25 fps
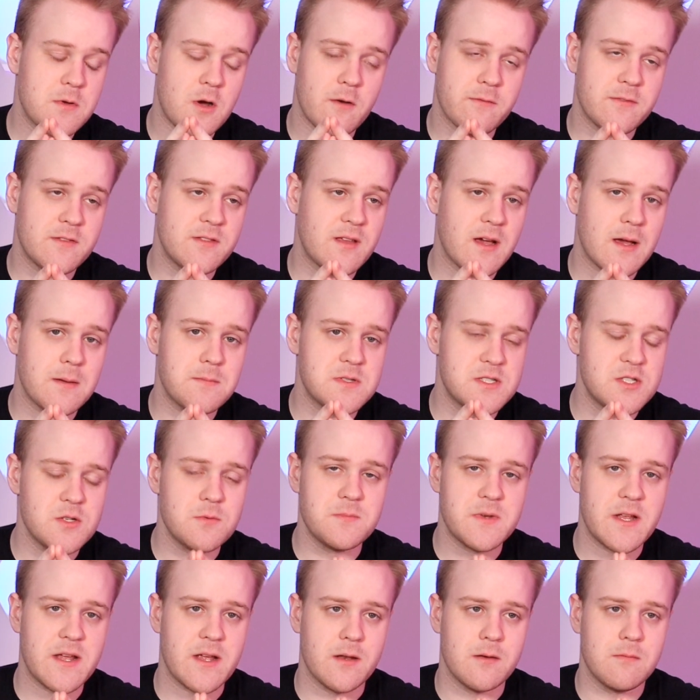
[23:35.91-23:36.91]
oftentimes
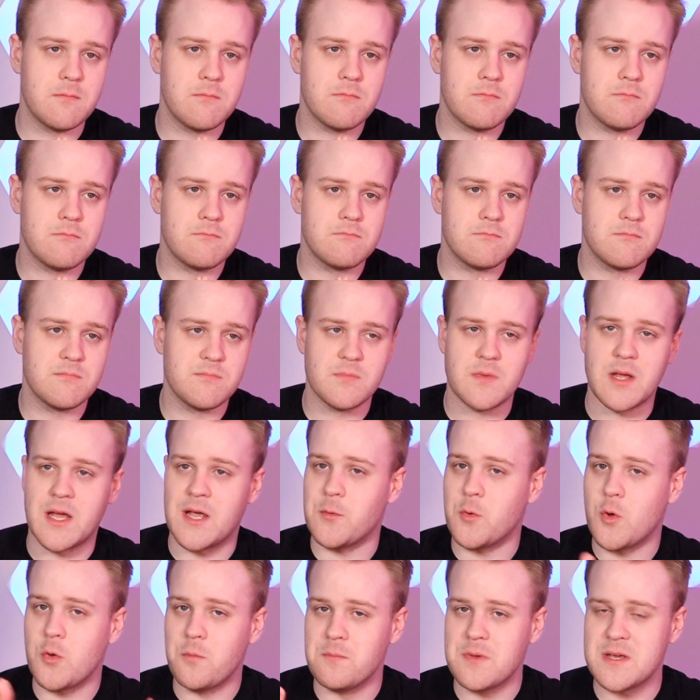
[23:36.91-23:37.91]
zoomed in. I
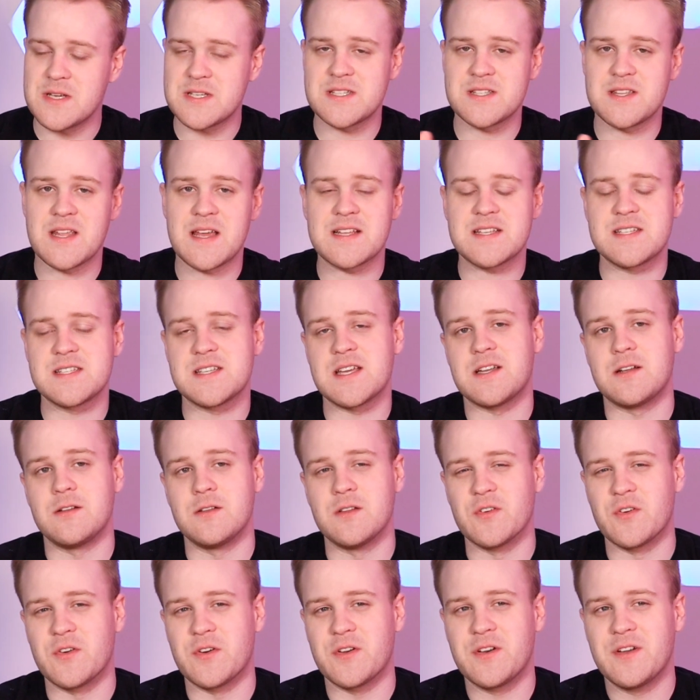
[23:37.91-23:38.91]
will miss that said
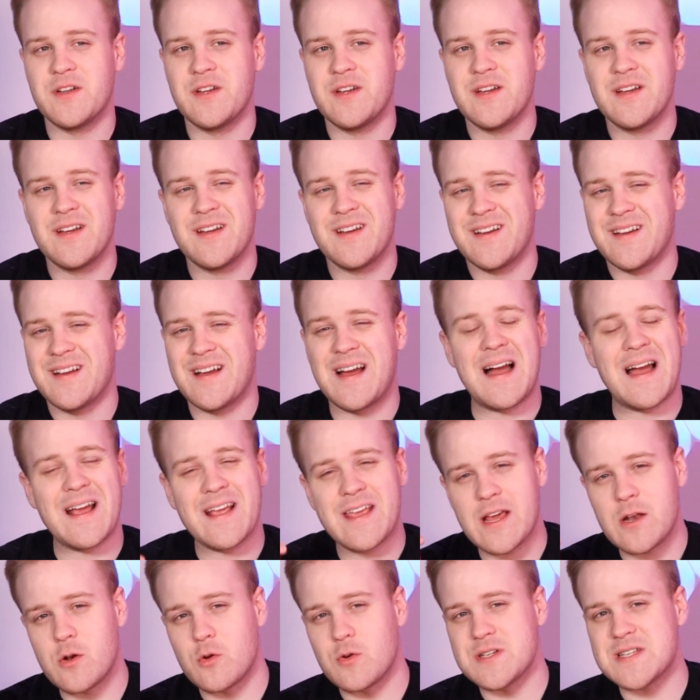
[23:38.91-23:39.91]
alert. I
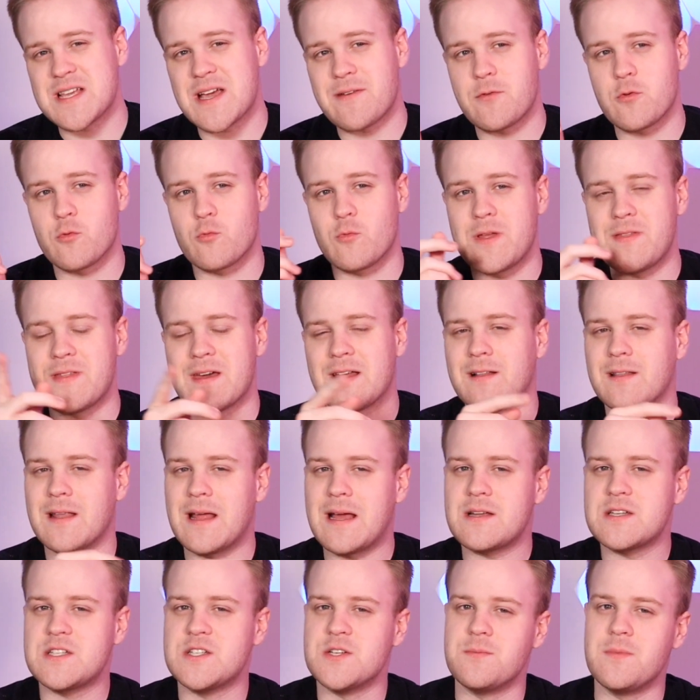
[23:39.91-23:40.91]
can't always have it read that
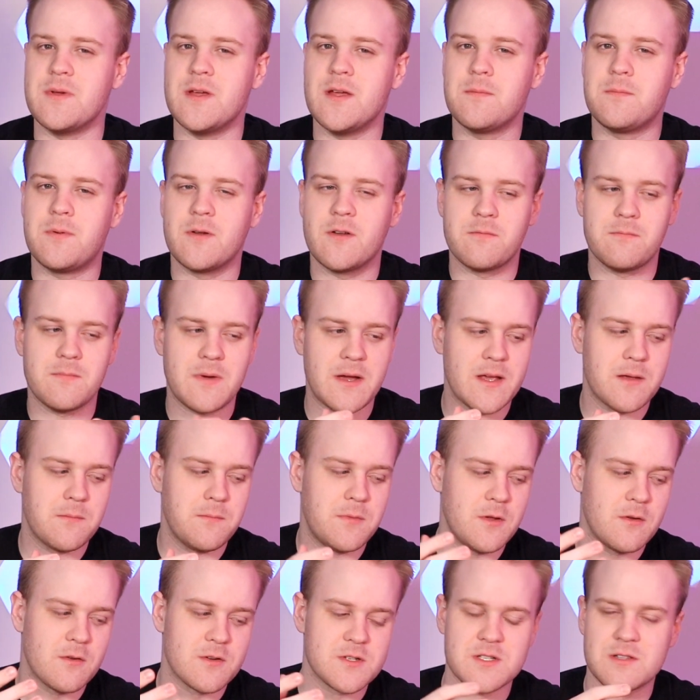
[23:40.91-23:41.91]
aloud to me, but if my
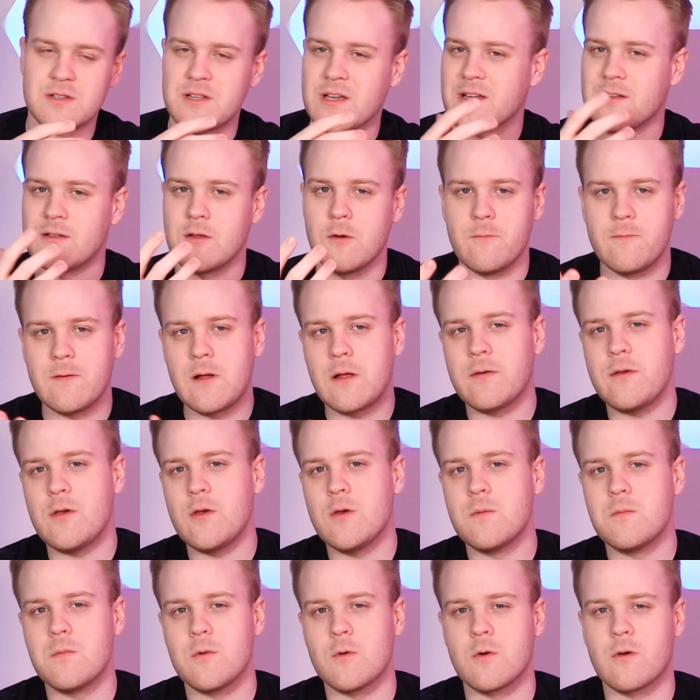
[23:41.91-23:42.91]
computer is on like a low
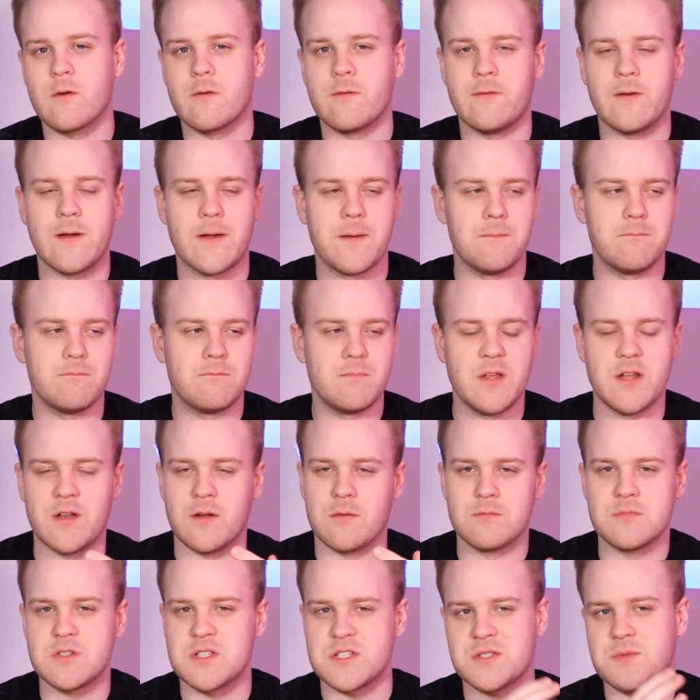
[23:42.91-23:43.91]
volume, or if I'm,
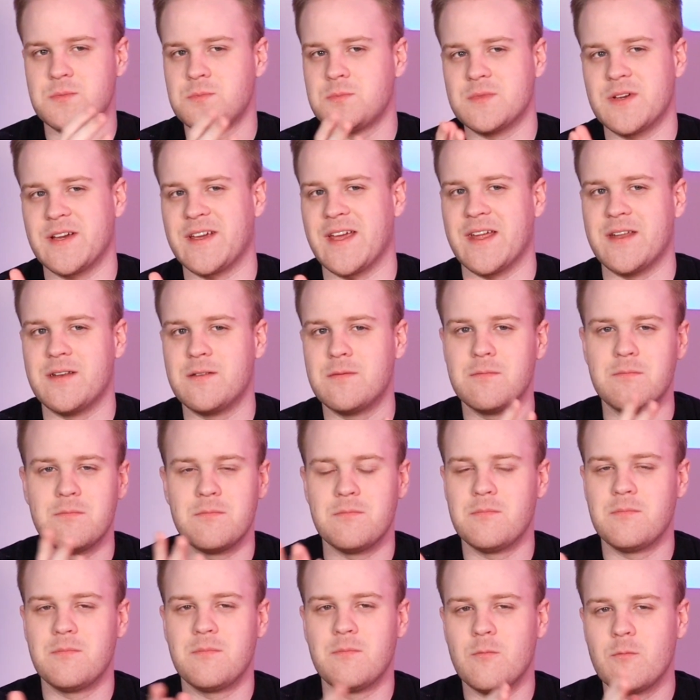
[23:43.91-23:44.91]
just, again,
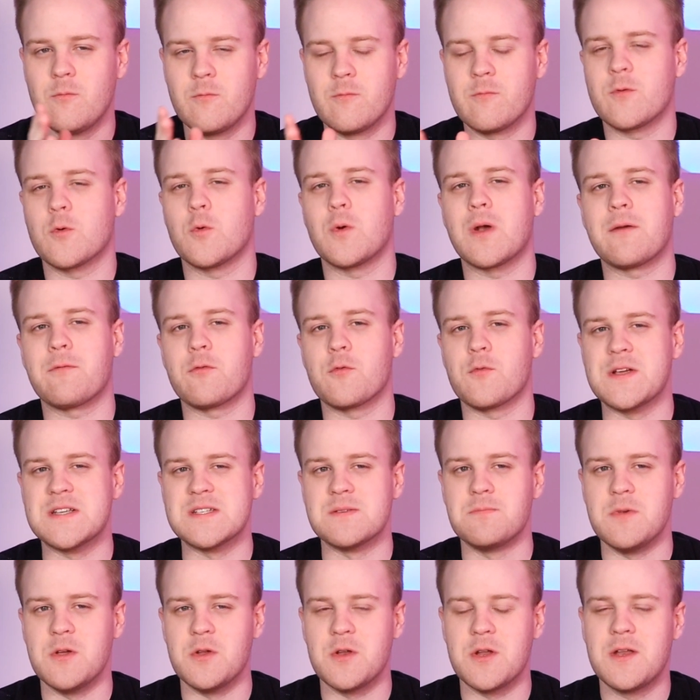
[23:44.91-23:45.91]
for whatever
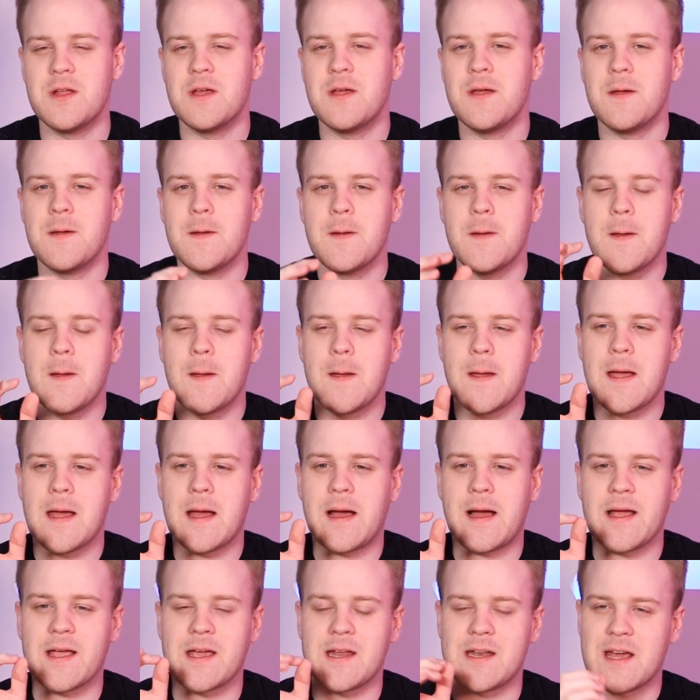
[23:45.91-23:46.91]
reason muted,
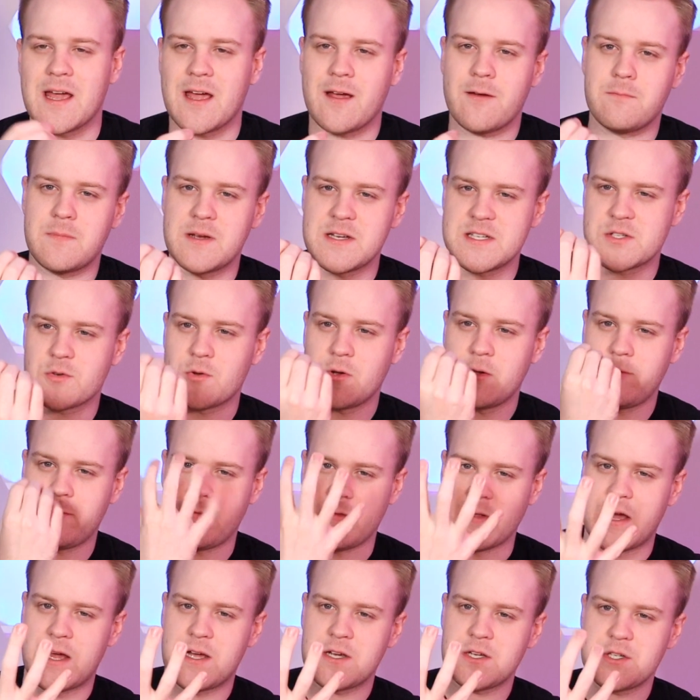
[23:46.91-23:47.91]
I can have my screen
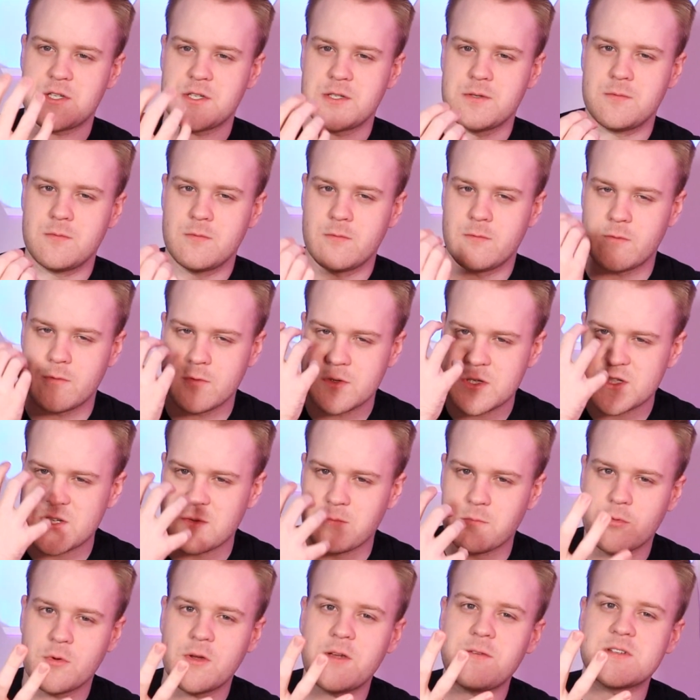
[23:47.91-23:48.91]
flash for just a
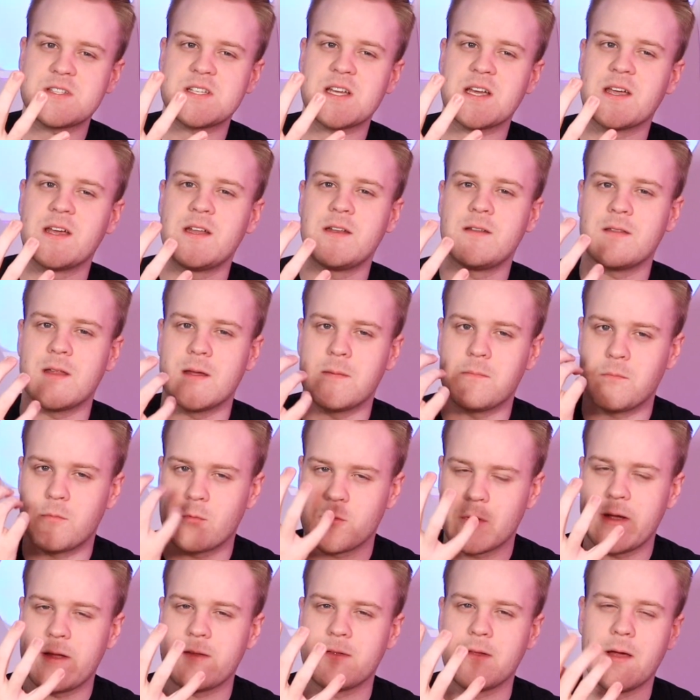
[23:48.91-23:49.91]
brief second, that
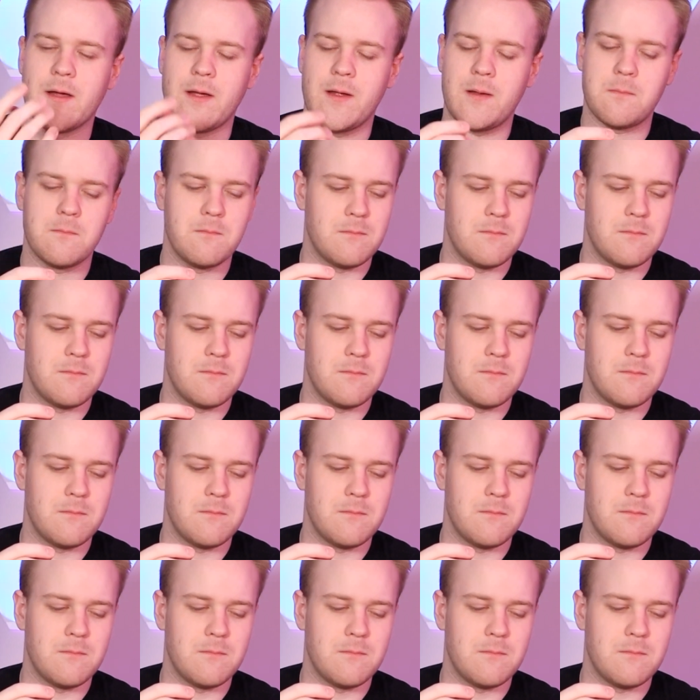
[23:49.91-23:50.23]
bright light,